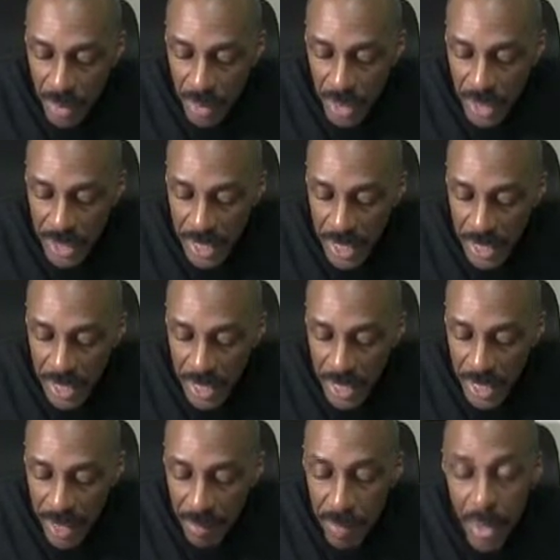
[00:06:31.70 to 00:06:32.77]

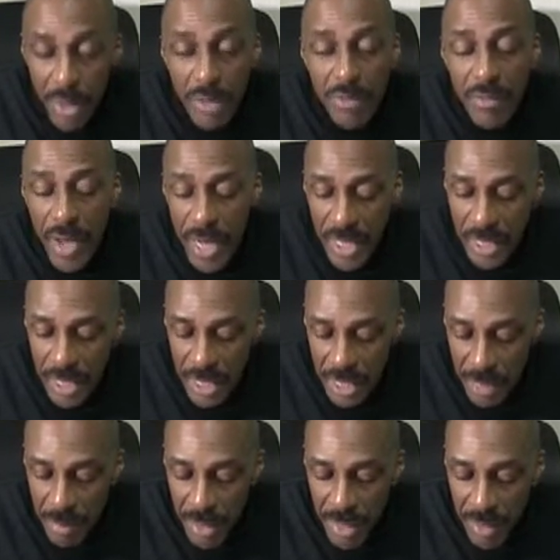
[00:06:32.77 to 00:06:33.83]
understanding that motivation
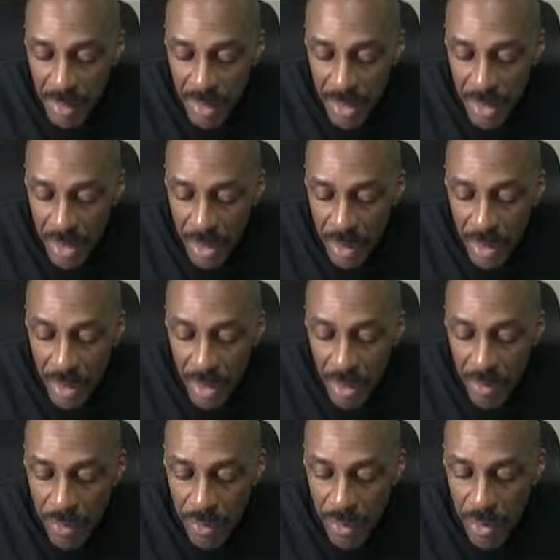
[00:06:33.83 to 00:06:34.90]
that's going to be giving you
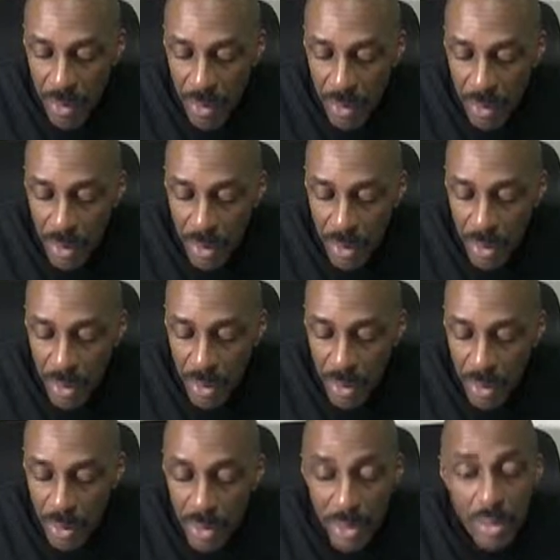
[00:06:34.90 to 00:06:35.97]
through
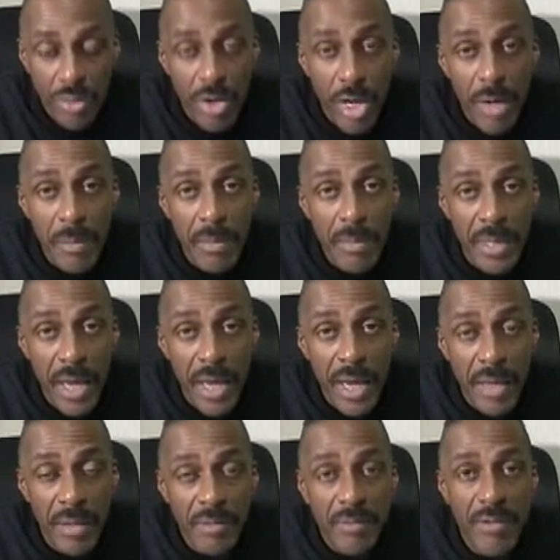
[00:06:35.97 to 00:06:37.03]
your dreams
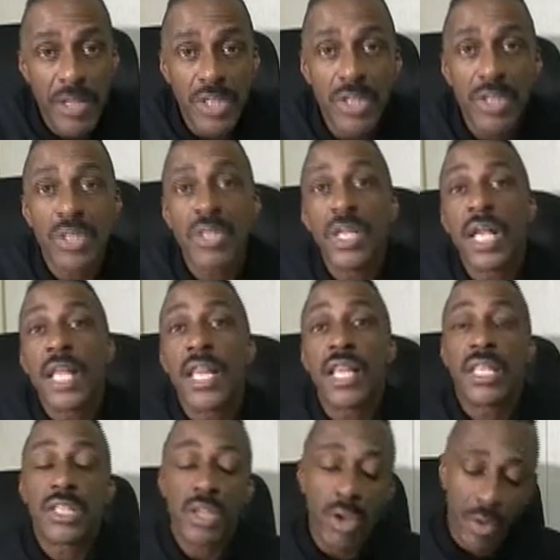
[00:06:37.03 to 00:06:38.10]
and vision.
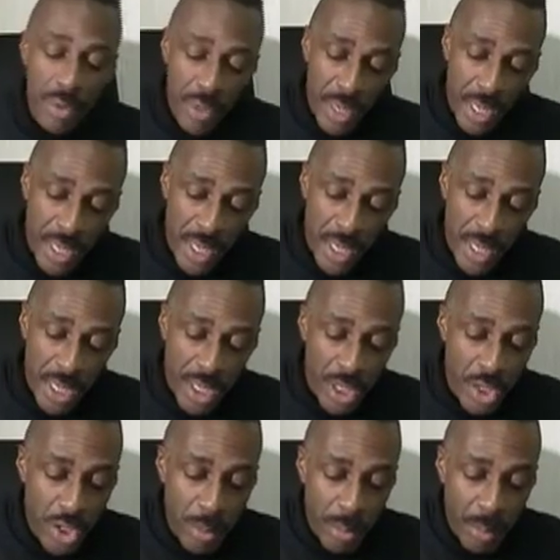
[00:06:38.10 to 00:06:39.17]
So
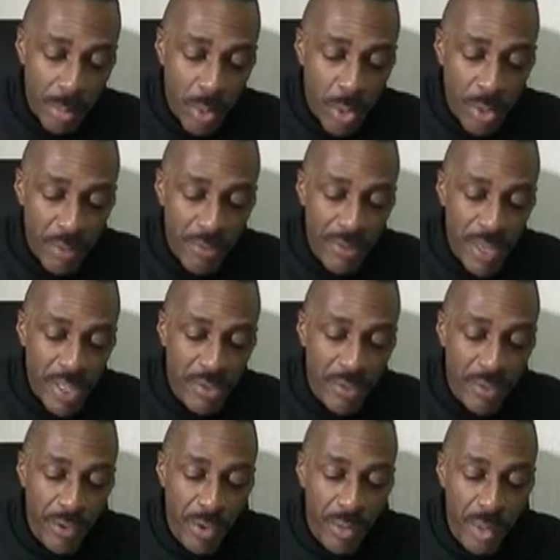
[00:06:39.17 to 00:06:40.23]
you're going to be pulling things
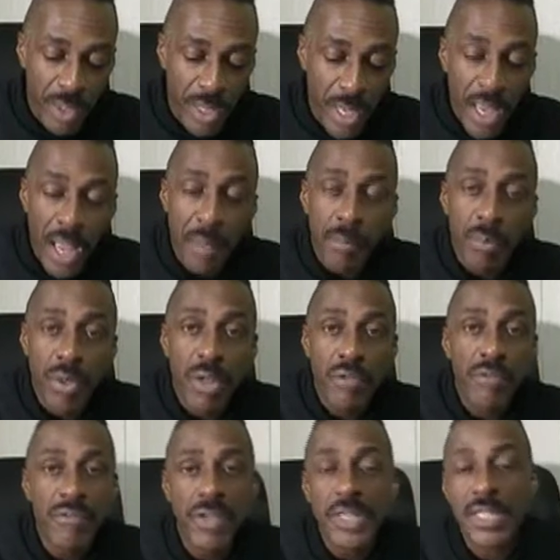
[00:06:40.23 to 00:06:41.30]
forward and
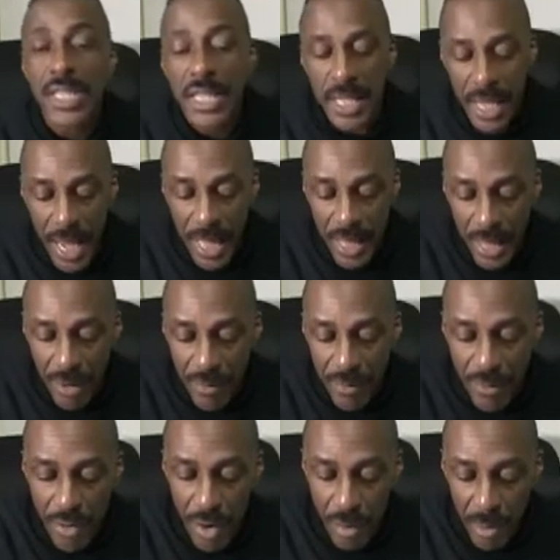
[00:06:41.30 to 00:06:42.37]
pulling things together
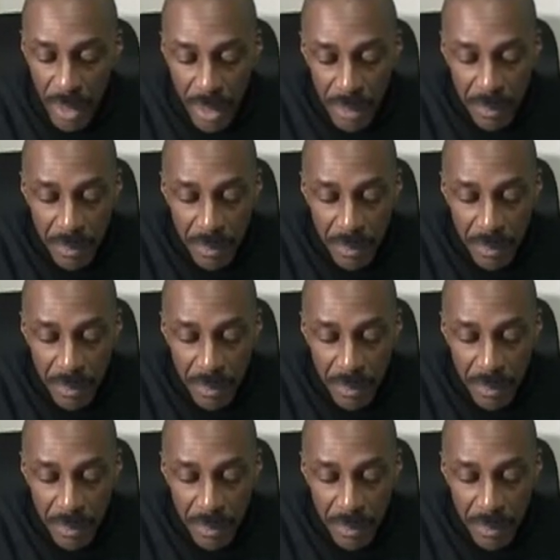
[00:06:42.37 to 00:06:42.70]
from